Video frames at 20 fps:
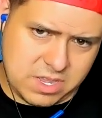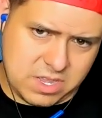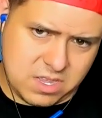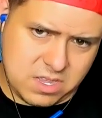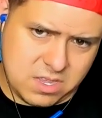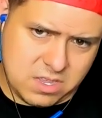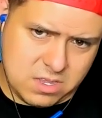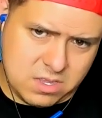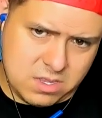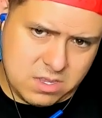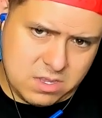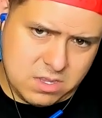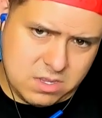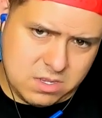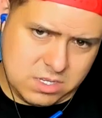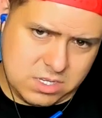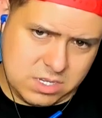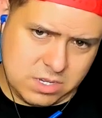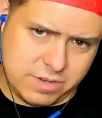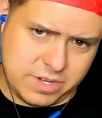call the
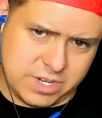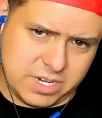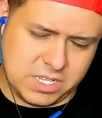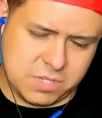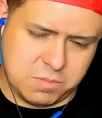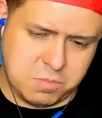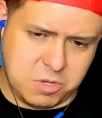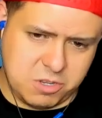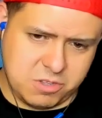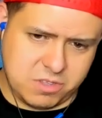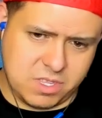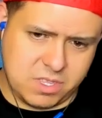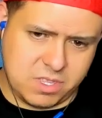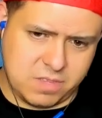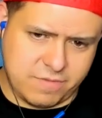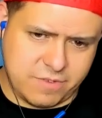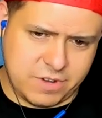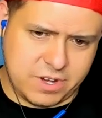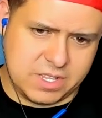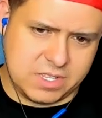guards. So it is both of the
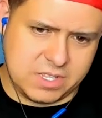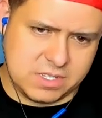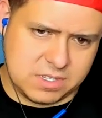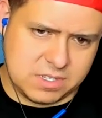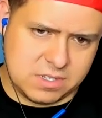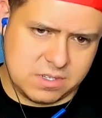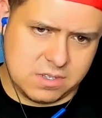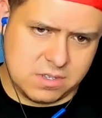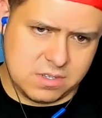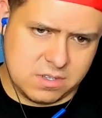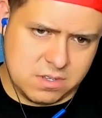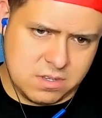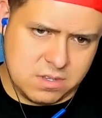friends.